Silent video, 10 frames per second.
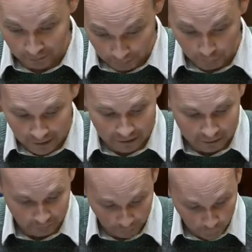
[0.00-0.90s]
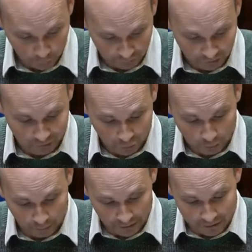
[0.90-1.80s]
opinion poll
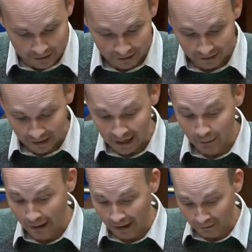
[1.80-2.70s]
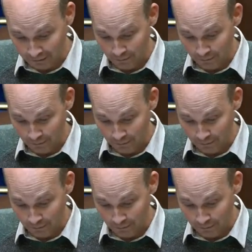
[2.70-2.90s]
companies, um, a uh,